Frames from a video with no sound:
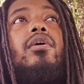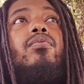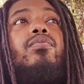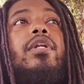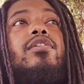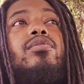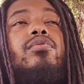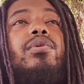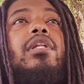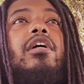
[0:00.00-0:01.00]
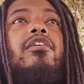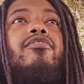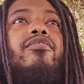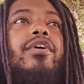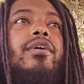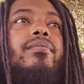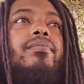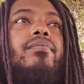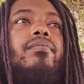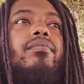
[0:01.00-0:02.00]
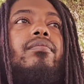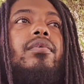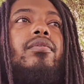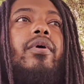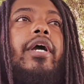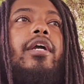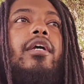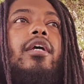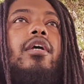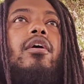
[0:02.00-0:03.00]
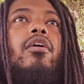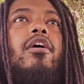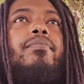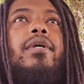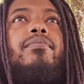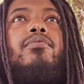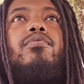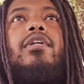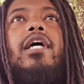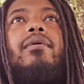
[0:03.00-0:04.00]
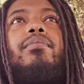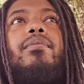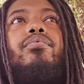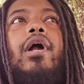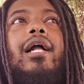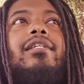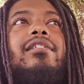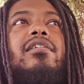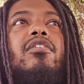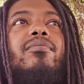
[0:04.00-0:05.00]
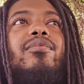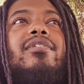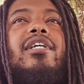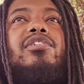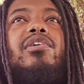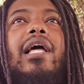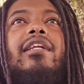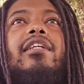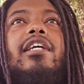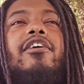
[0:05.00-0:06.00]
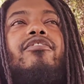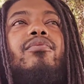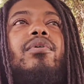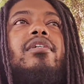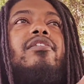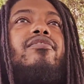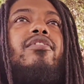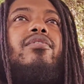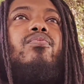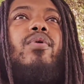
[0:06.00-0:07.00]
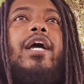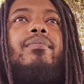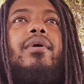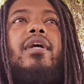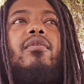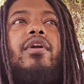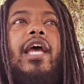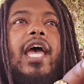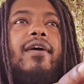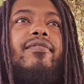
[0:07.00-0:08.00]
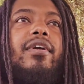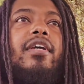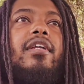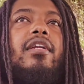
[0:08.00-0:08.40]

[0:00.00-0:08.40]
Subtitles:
This is who we learn from, right? Our people would not be practicing homosexuality if it wasn't for the white man or the African